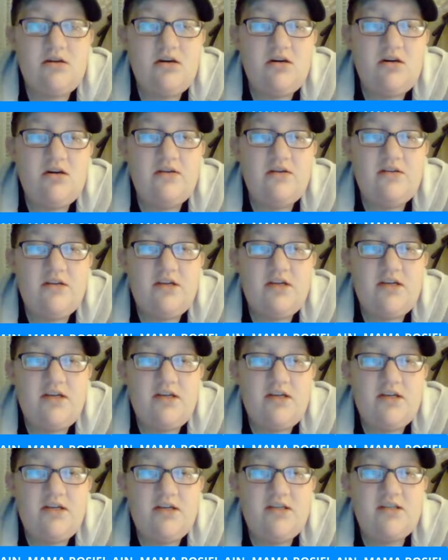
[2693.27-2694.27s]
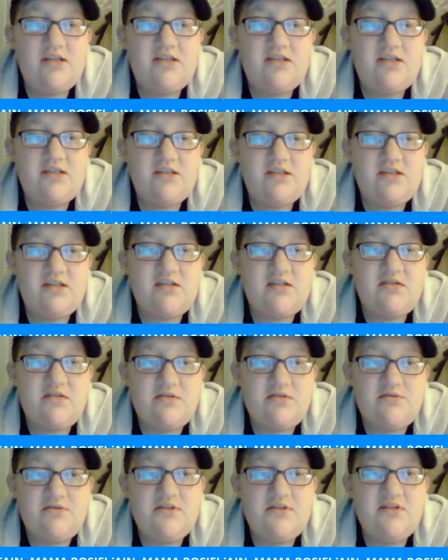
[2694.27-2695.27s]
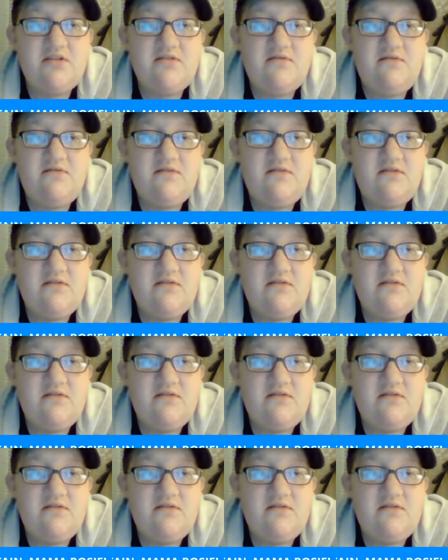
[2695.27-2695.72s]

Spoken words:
Are they kids exclusive?